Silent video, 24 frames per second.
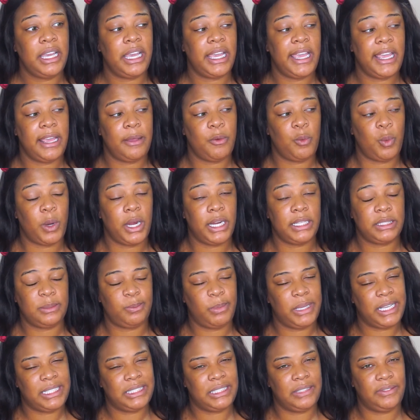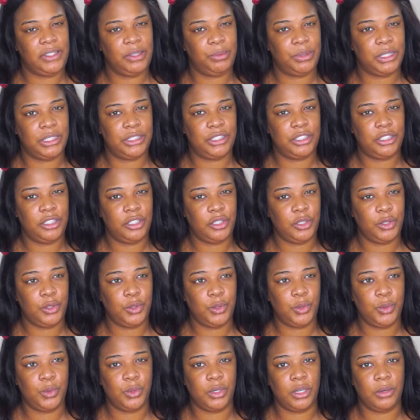It works best if you put
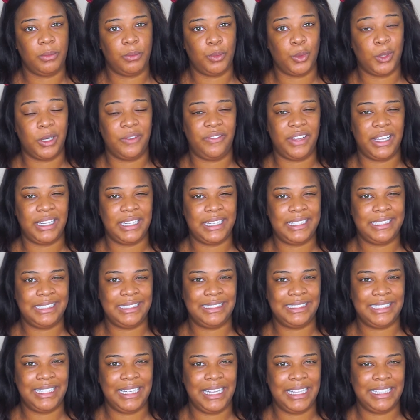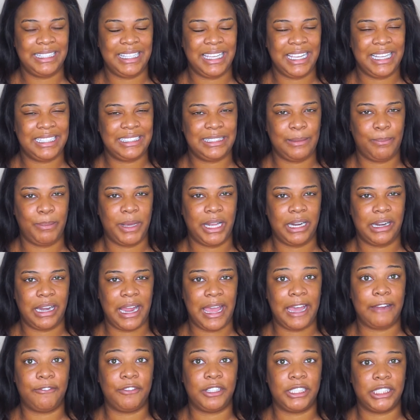2 or more foundations in because it gets a better
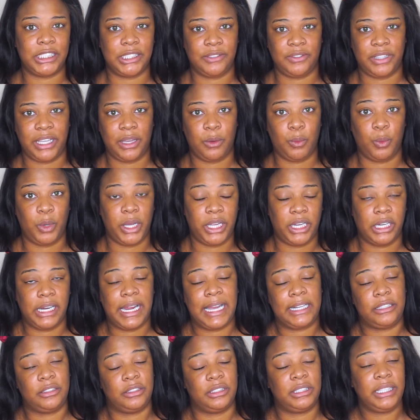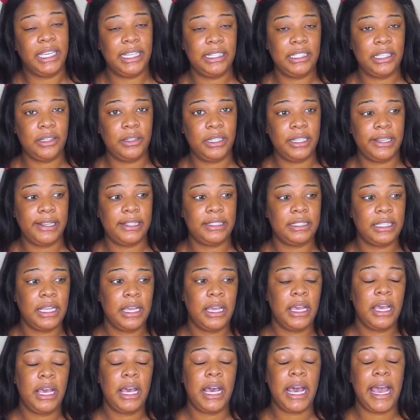average of like what your actual skin tone is.
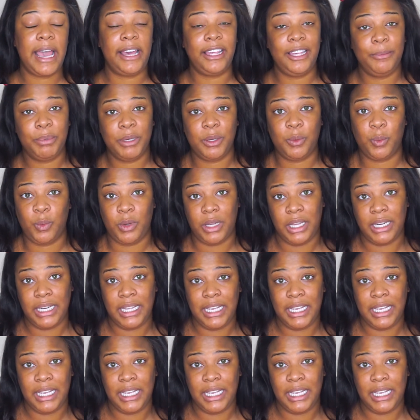I only put 1